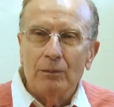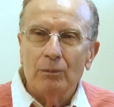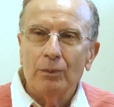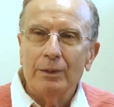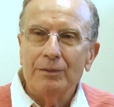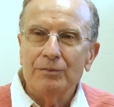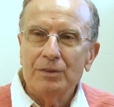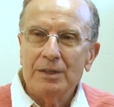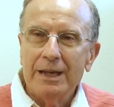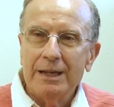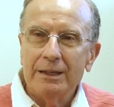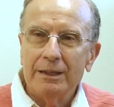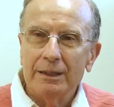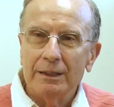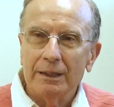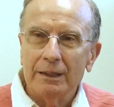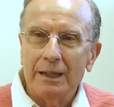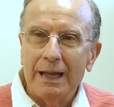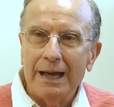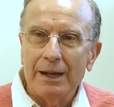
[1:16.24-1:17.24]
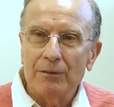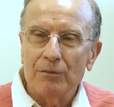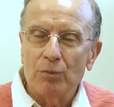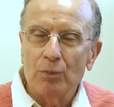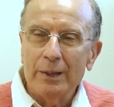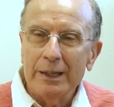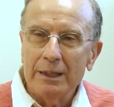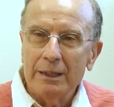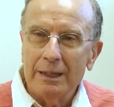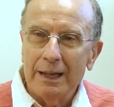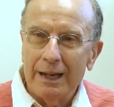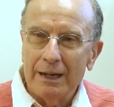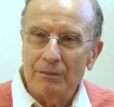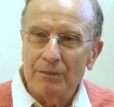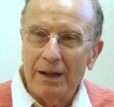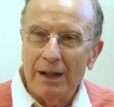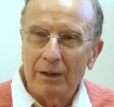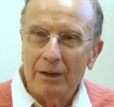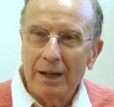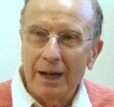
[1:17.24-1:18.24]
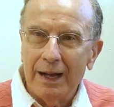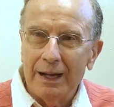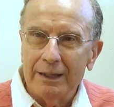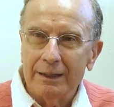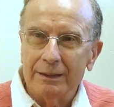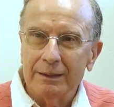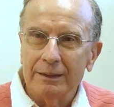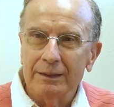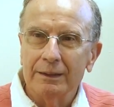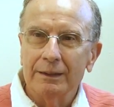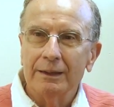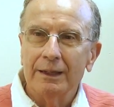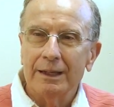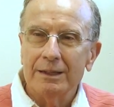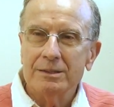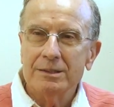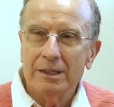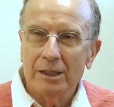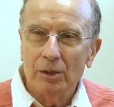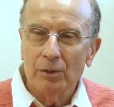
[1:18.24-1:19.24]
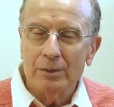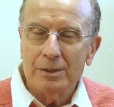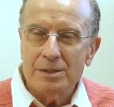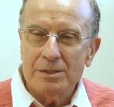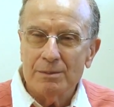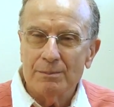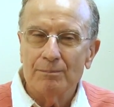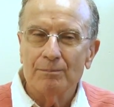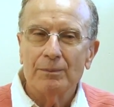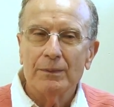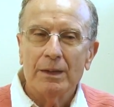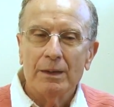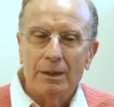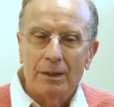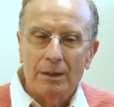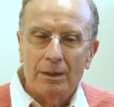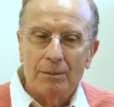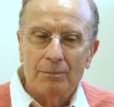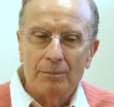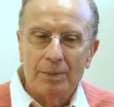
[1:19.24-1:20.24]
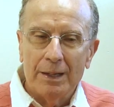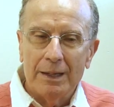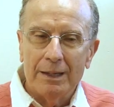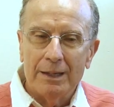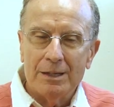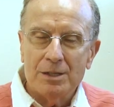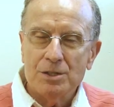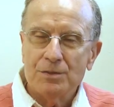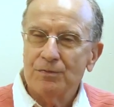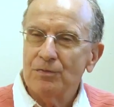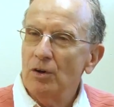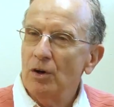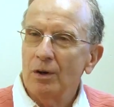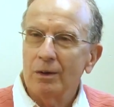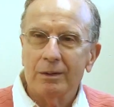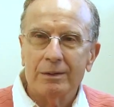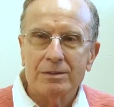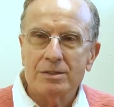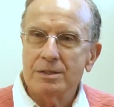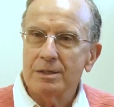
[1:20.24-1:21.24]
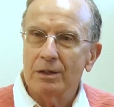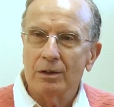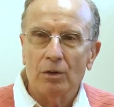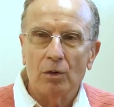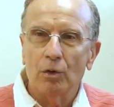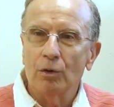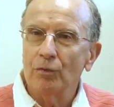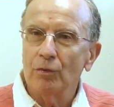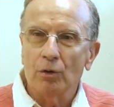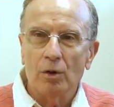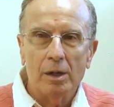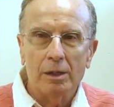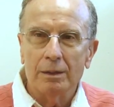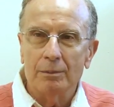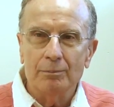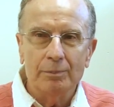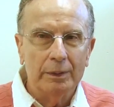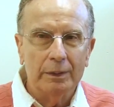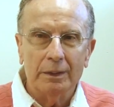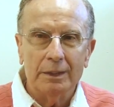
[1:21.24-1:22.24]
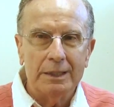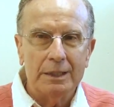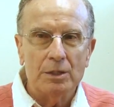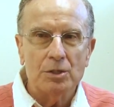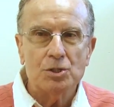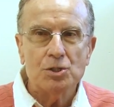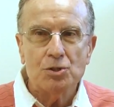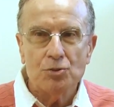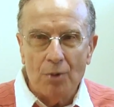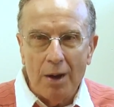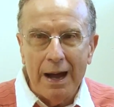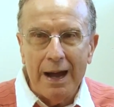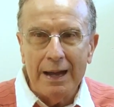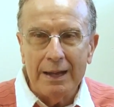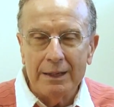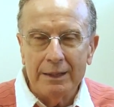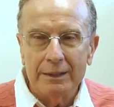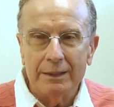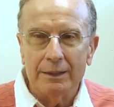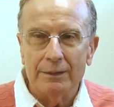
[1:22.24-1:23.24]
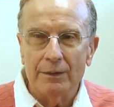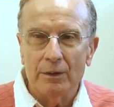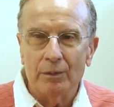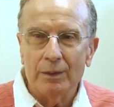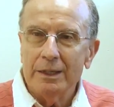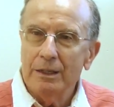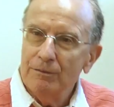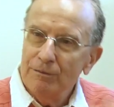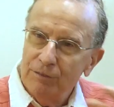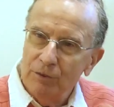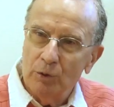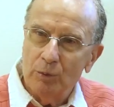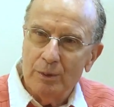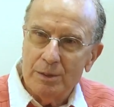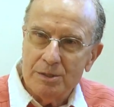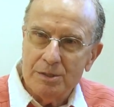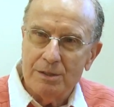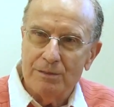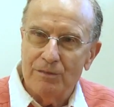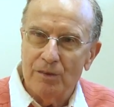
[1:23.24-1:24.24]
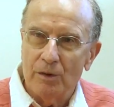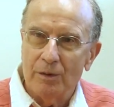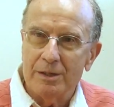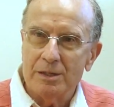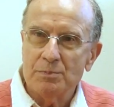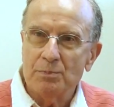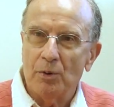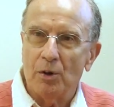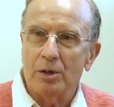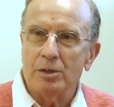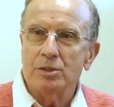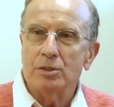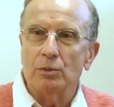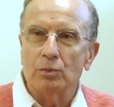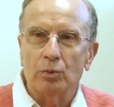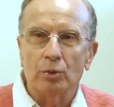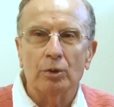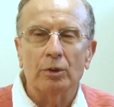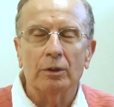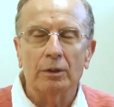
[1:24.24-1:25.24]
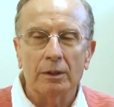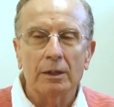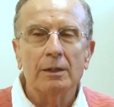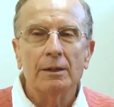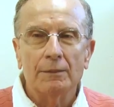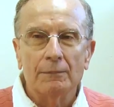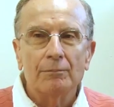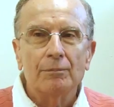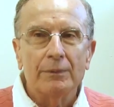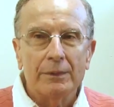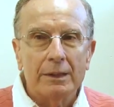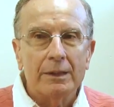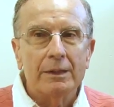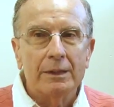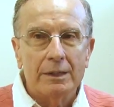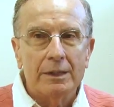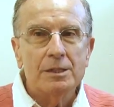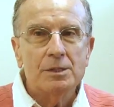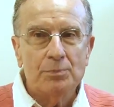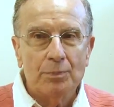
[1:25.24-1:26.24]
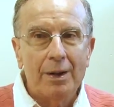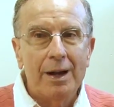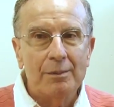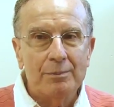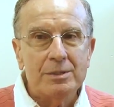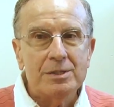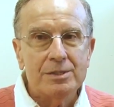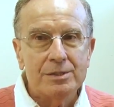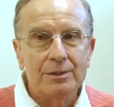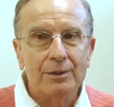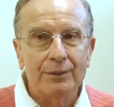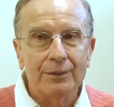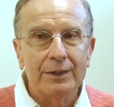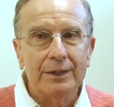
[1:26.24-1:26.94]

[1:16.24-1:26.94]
we've taken a lot of wind out of Al-Qaeda and terrorism. But as far as their overall ability to strike and their influence in various parts of the world, it's probably still